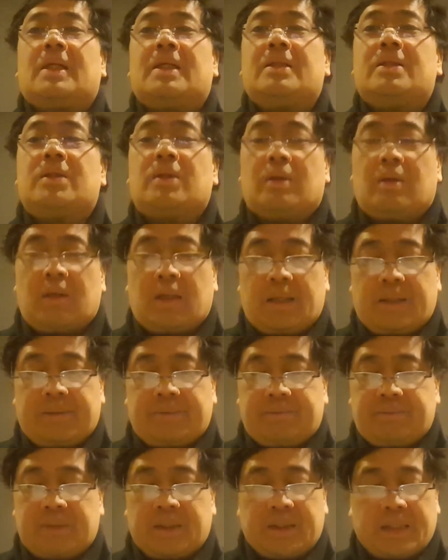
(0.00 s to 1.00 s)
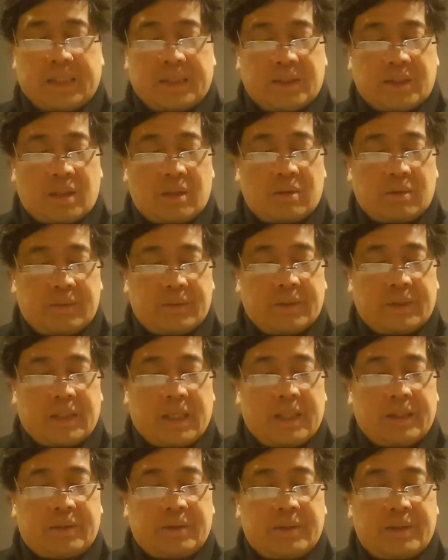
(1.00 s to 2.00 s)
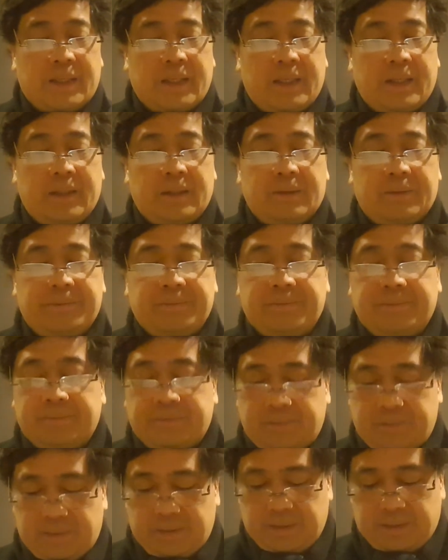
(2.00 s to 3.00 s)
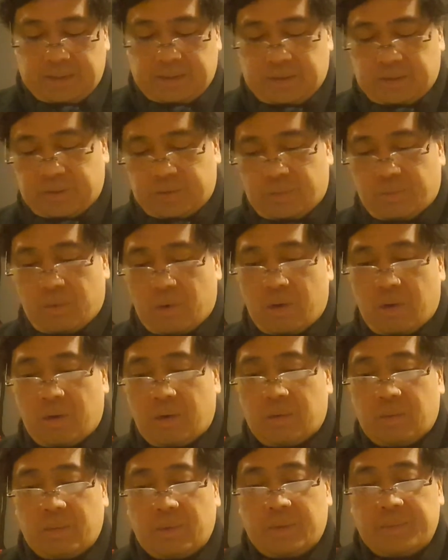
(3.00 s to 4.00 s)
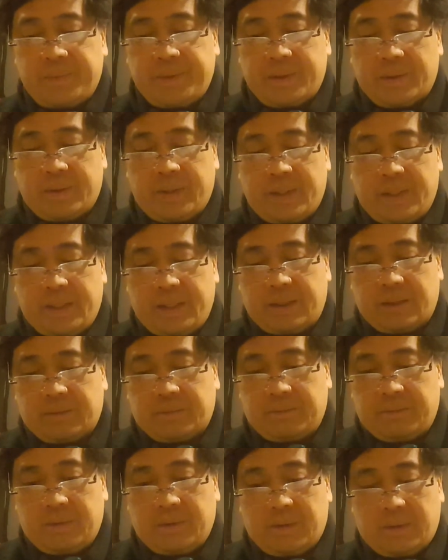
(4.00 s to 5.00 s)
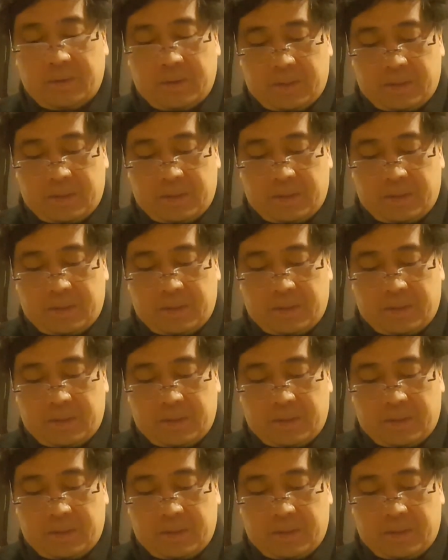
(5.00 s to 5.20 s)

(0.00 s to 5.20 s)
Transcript: So that ends our Hunduke today. Tomorrow we'll be reading